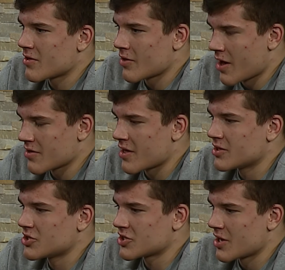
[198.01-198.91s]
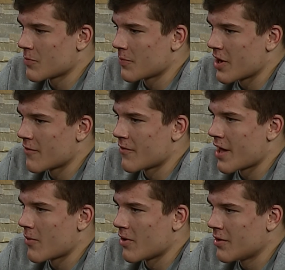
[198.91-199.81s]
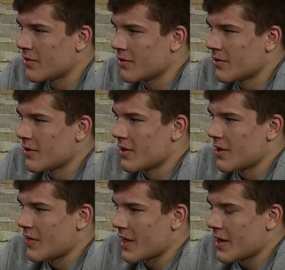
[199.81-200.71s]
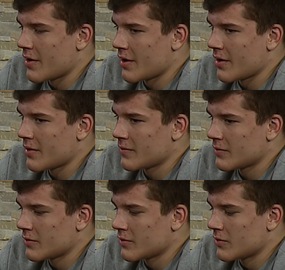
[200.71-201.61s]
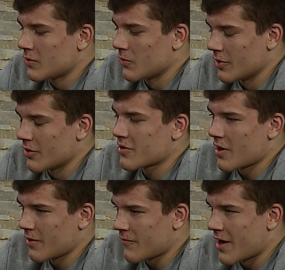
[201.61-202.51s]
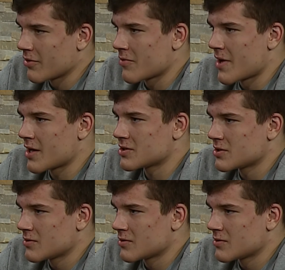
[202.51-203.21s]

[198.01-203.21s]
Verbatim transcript: Yep. So I was get, just getting prepared for that one, and then. Uh, real solid finals match.